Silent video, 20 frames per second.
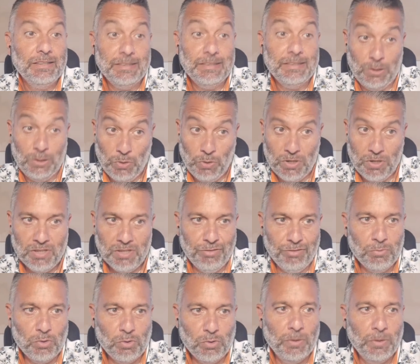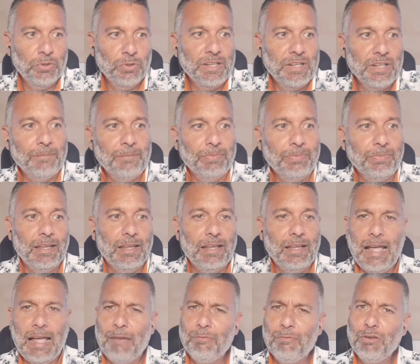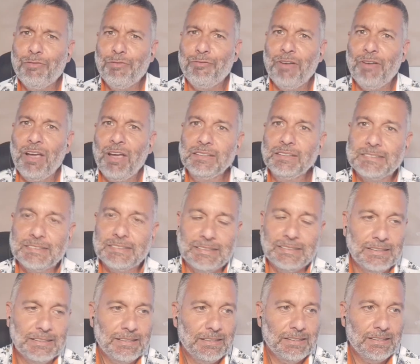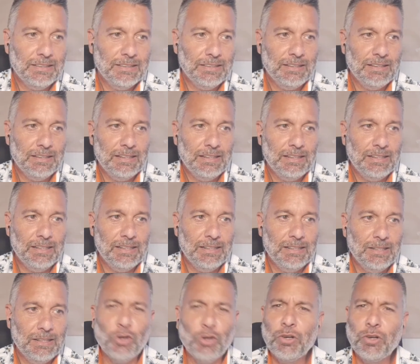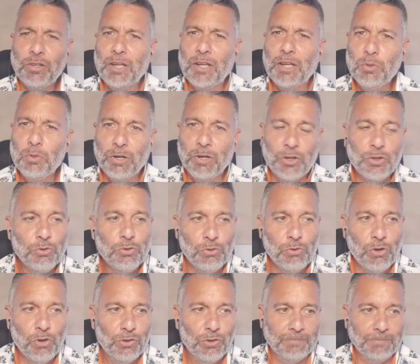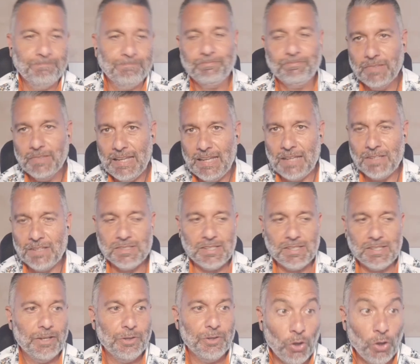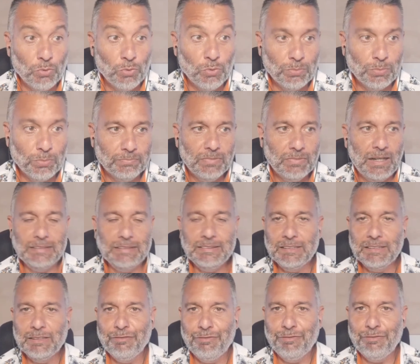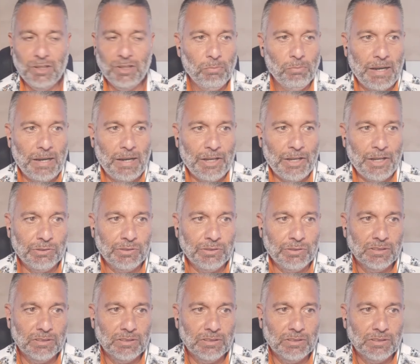Question from Ruben Uria. Have you felt that you were on your own? The answer, no, I didn't feel on my own.